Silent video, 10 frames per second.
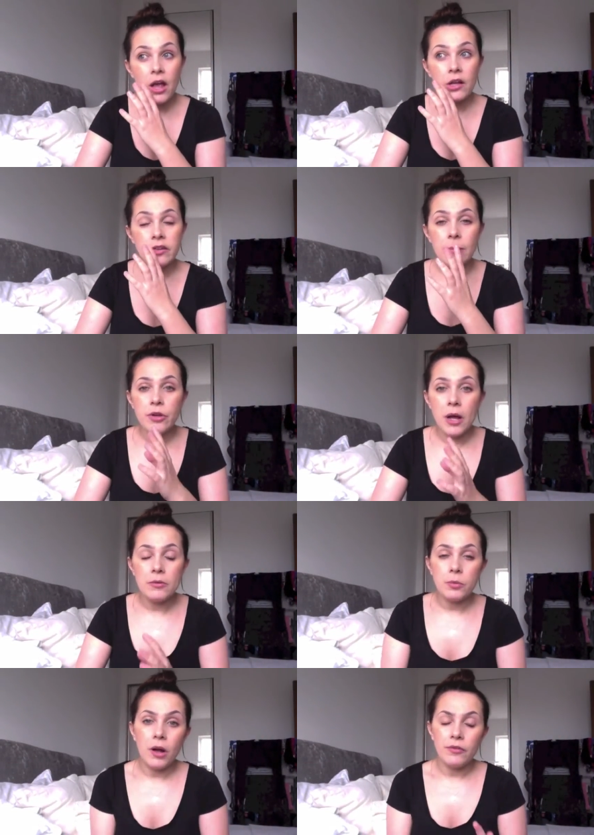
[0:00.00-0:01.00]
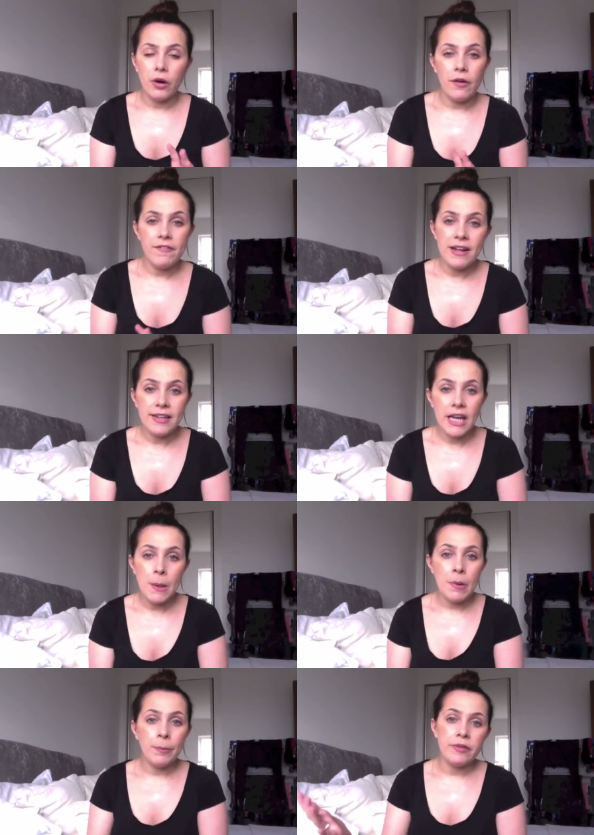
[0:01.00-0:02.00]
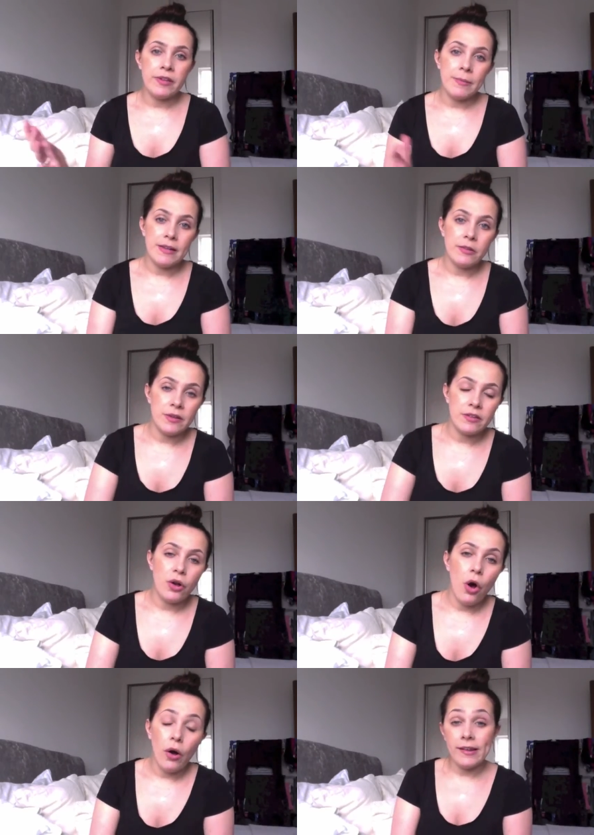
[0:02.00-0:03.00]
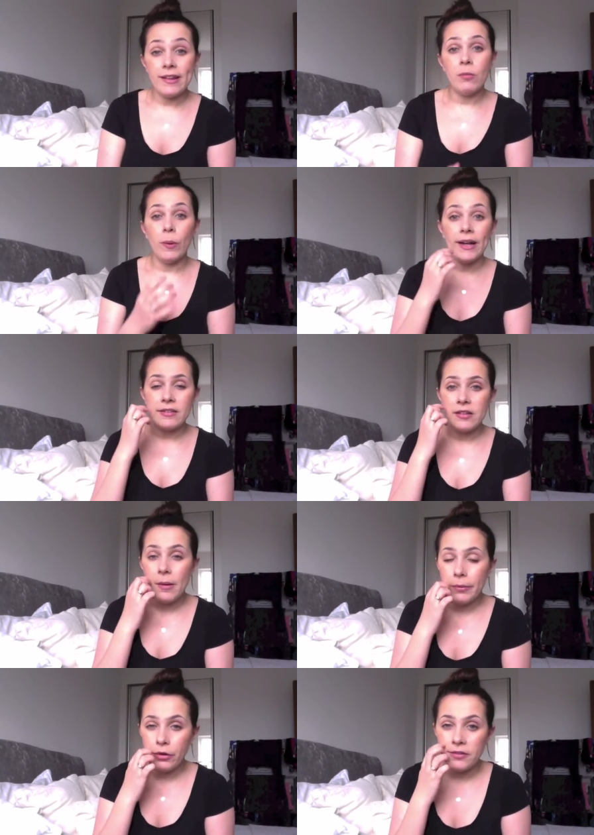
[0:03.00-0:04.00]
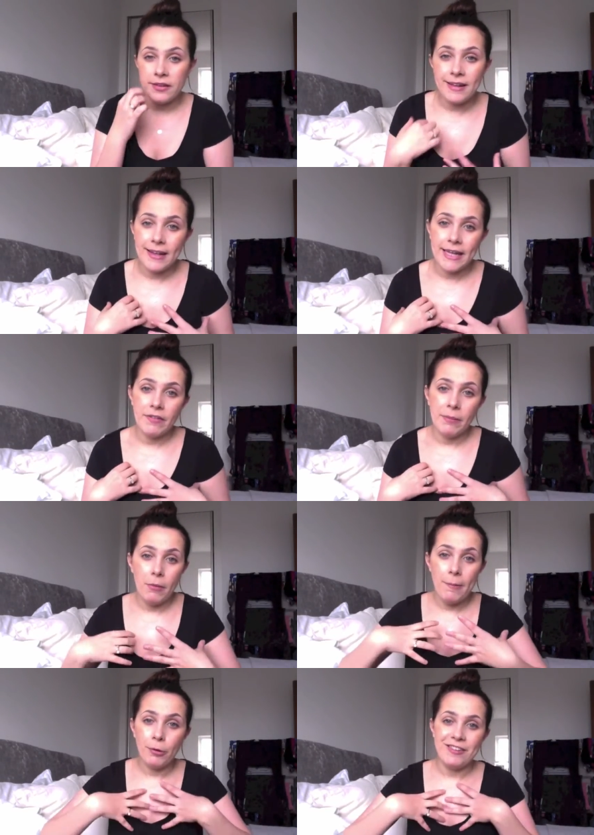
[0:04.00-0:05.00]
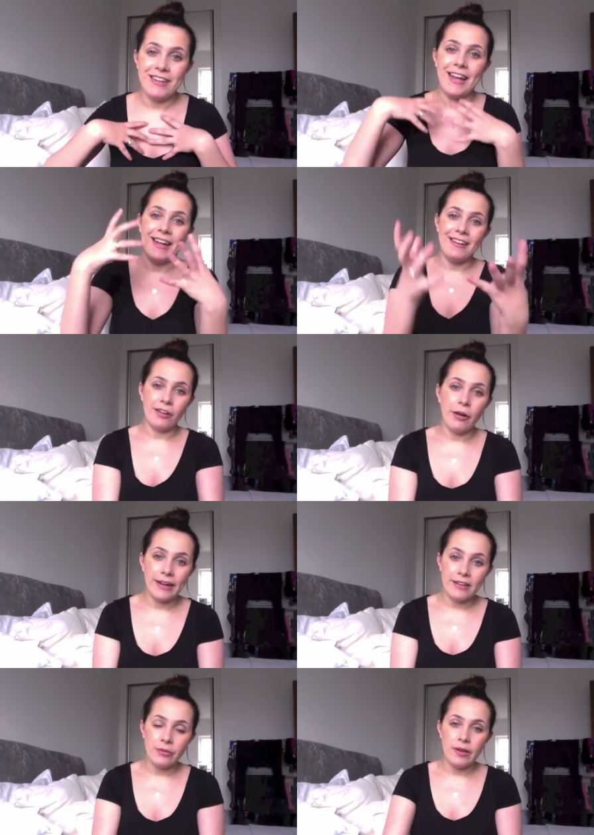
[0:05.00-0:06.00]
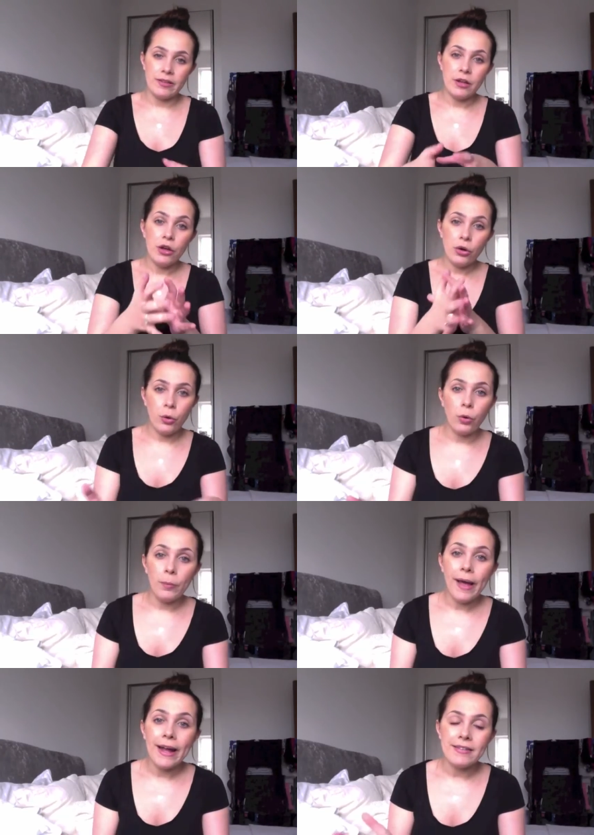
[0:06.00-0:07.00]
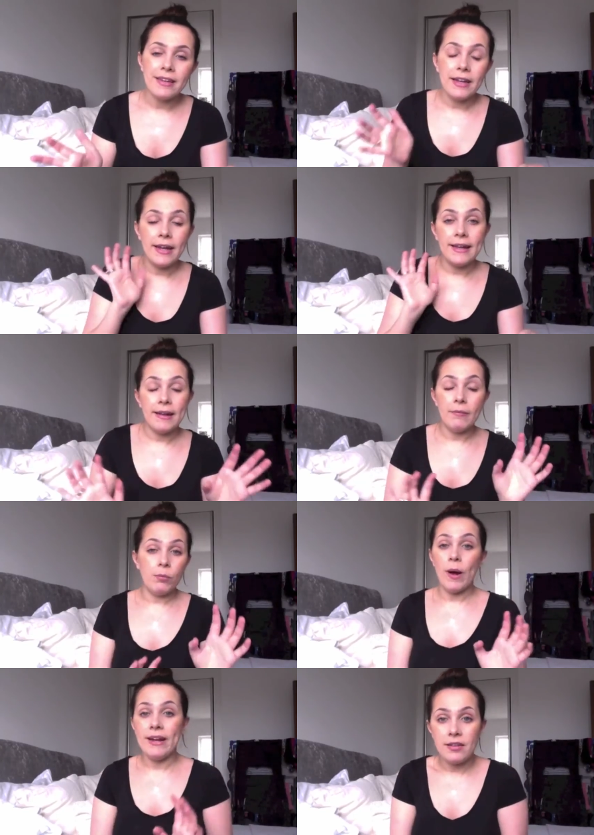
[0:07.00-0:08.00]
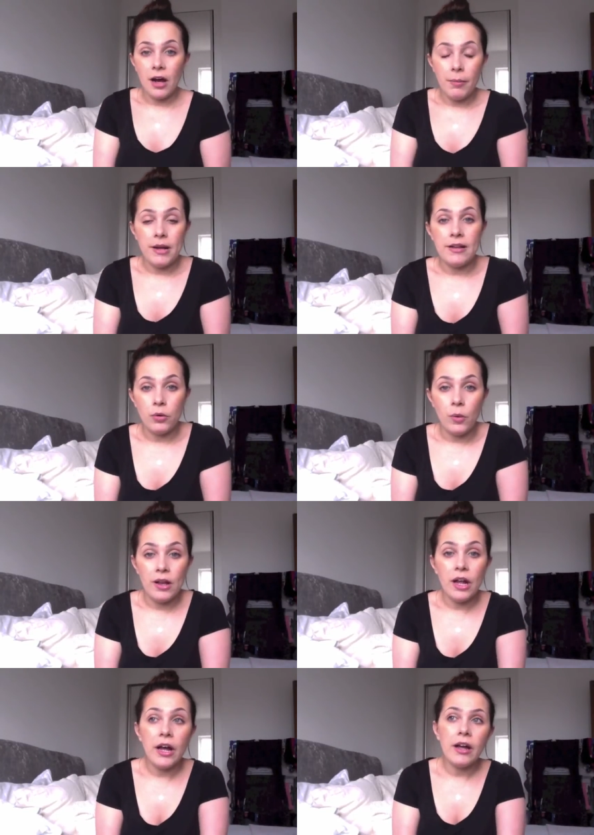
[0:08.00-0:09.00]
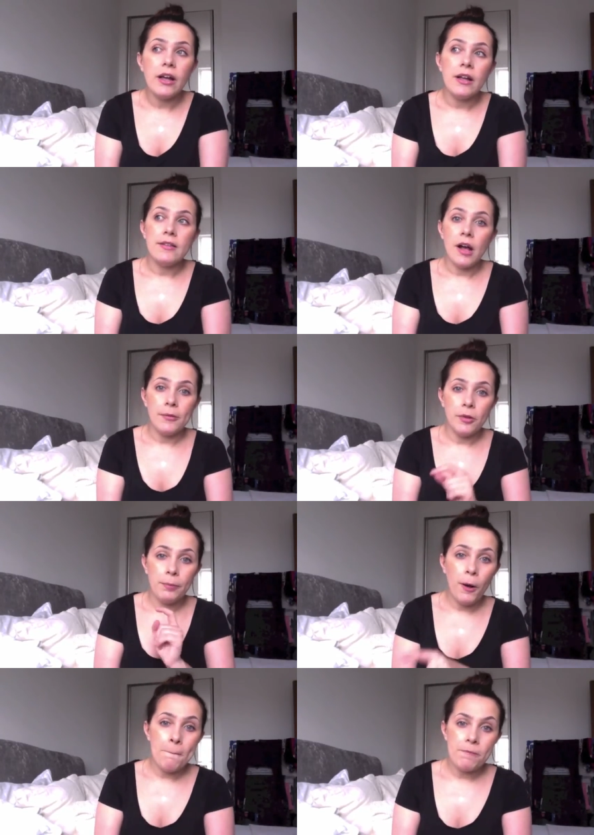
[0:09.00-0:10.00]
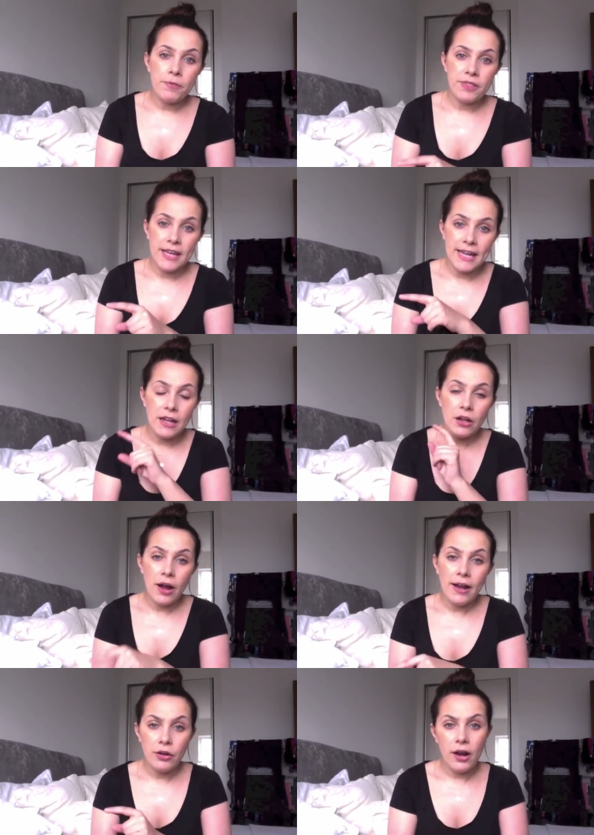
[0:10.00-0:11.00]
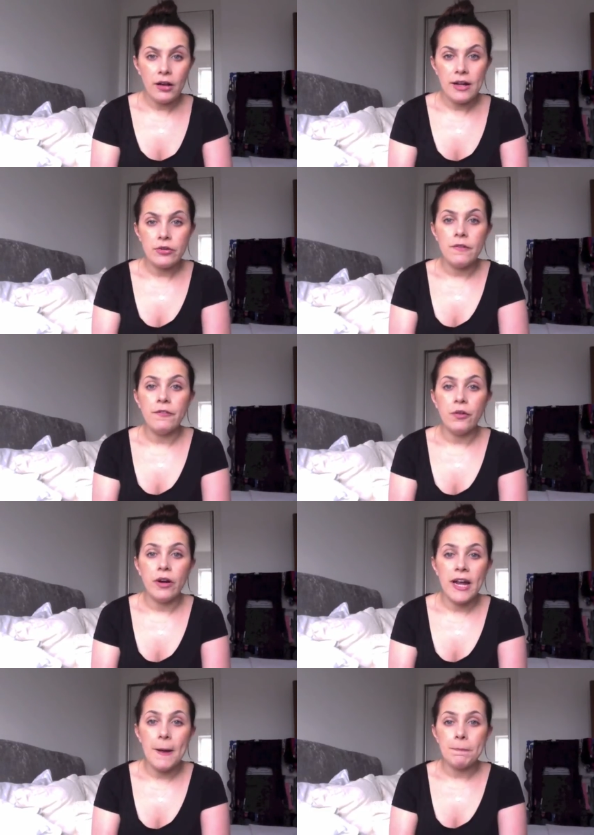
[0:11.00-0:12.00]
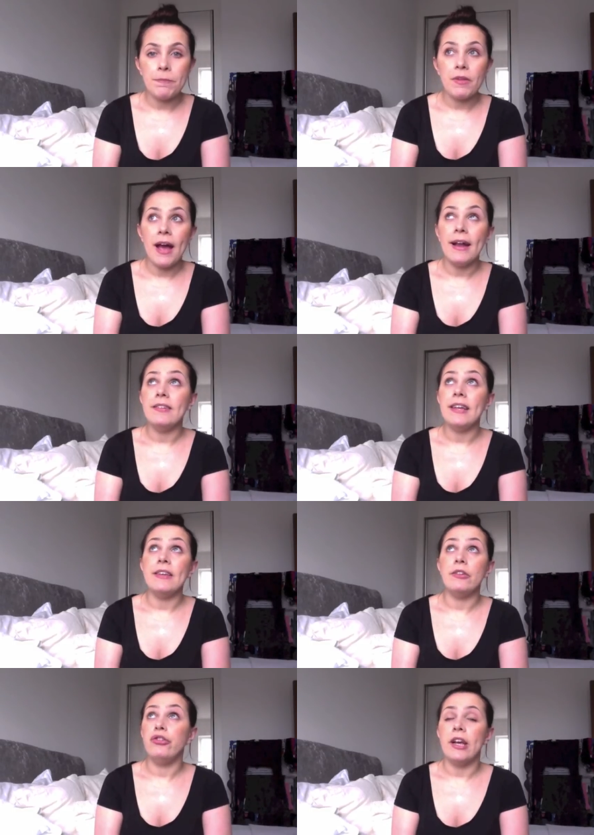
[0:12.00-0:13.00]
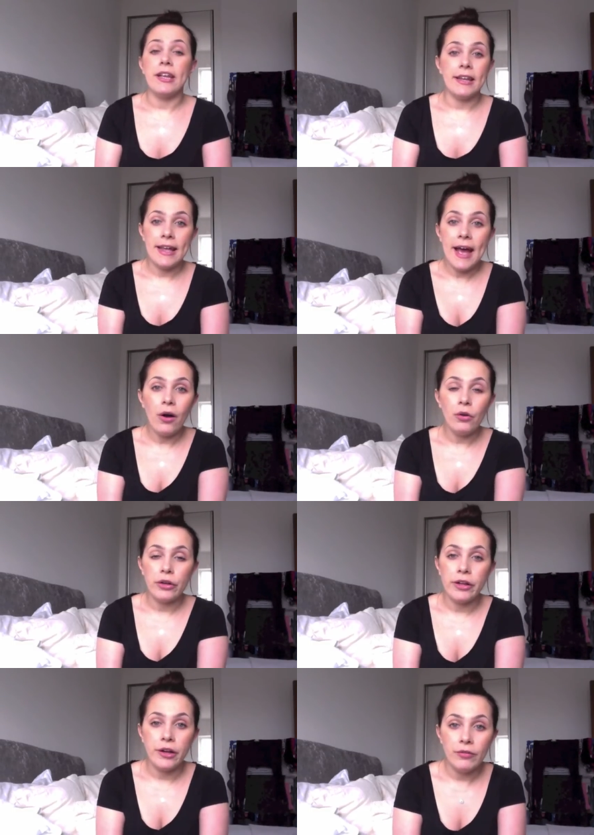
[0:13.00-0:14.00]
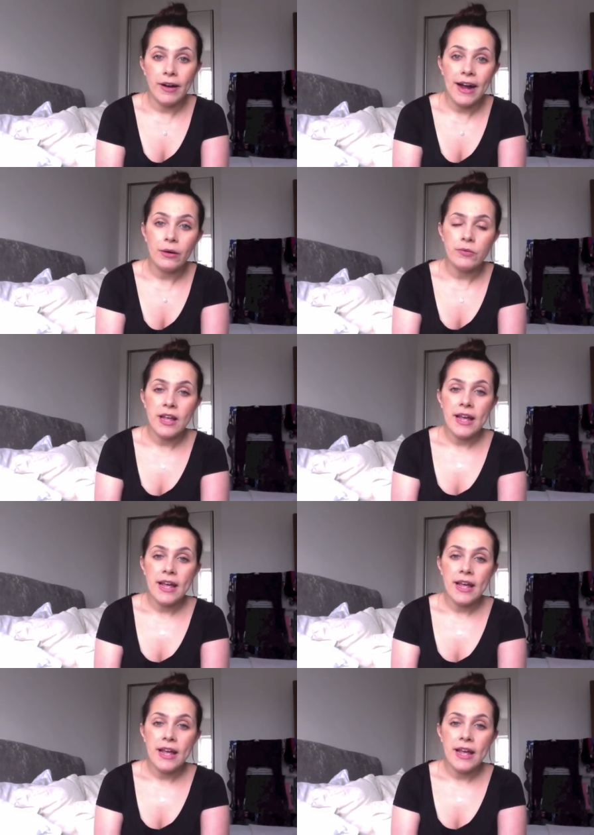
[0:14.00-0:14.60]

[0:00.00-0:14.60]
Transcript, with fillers: Sometimes when after I fed him, I put him into his cot, he then wakes up because he's then leaving my body heat and he's going into his cool bed. He then wakes up and he's all alert. So I've just popped the light, night light on for him and he's checking it out, looking around.